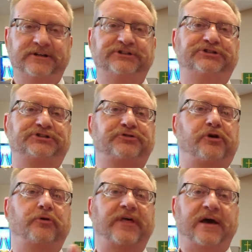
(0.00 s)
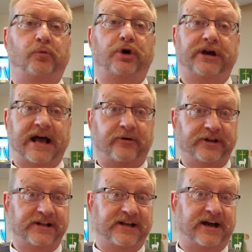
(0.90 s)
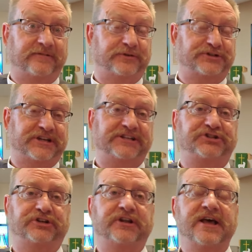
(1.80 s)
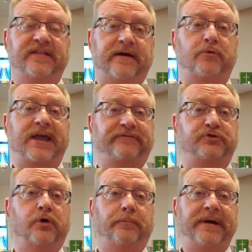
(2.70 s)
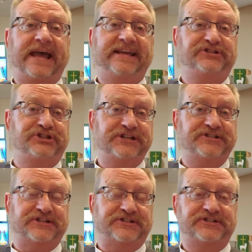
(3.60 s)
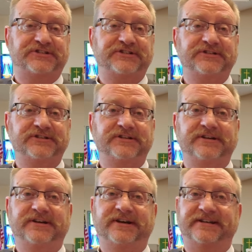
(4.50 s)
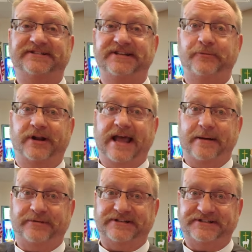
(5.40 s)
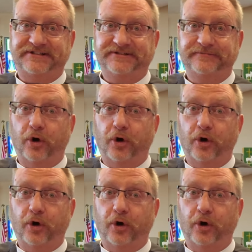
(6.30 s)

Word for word: Just throw that word out in a conversation that we have to obey Jesus and see what happens.